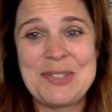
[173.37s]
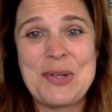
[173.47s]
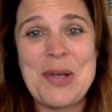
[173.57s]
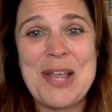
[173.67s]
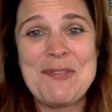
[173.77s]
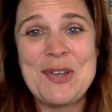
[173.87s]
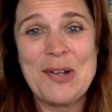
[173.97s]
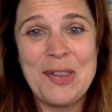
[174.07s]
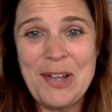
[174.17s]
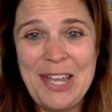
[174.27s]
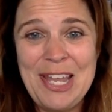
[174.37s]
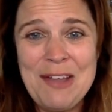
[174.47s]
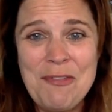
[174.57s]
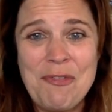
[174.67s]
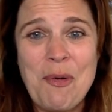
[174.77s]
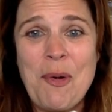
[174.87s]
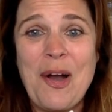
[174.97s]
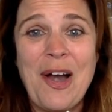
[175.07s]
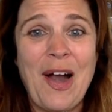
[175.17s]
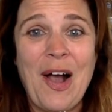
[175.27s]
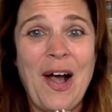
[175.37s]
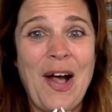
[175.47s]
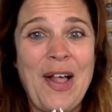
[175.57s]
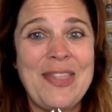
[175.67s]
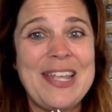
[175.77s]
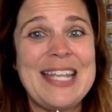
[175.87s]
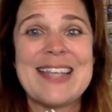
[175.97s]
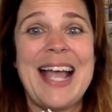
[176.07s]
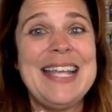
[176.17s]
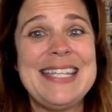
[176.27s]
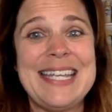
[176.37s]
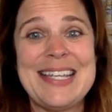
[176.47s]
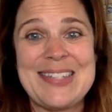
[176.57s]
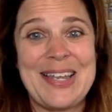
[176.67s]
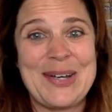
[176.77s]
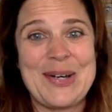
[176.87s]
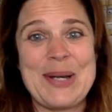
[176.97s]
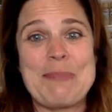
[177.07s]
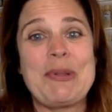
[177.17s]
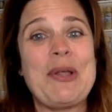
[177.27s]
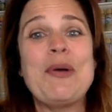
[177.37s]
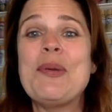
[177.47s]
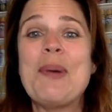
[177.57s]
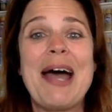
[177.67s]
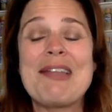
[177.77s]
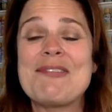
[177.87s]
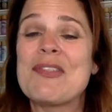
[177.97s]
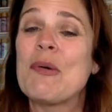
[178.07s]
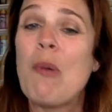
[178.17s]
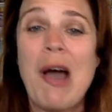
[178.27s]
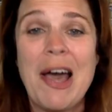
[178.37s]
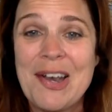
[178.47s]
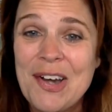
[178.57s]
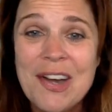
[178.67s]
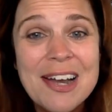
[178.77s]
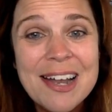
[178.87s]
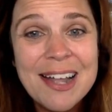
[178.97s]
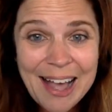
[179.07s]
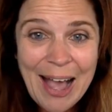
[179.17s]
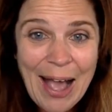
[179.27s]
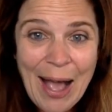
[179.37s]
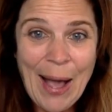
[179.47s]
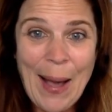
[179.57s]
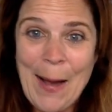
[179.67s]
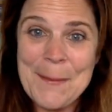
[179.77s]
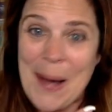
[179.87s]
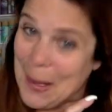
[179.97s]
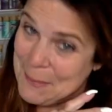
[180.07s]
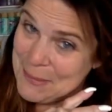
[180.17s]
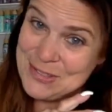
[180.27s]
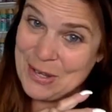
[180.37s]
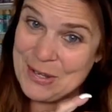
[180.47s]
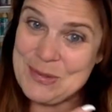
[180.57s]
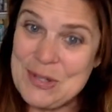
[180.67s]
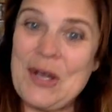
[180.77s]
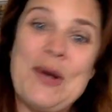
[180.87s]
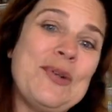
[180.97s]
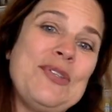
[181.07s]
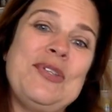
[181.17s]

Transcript: So if you're looking for all these ideas that are going to blow you out of the water, um, I'm going to tell you to go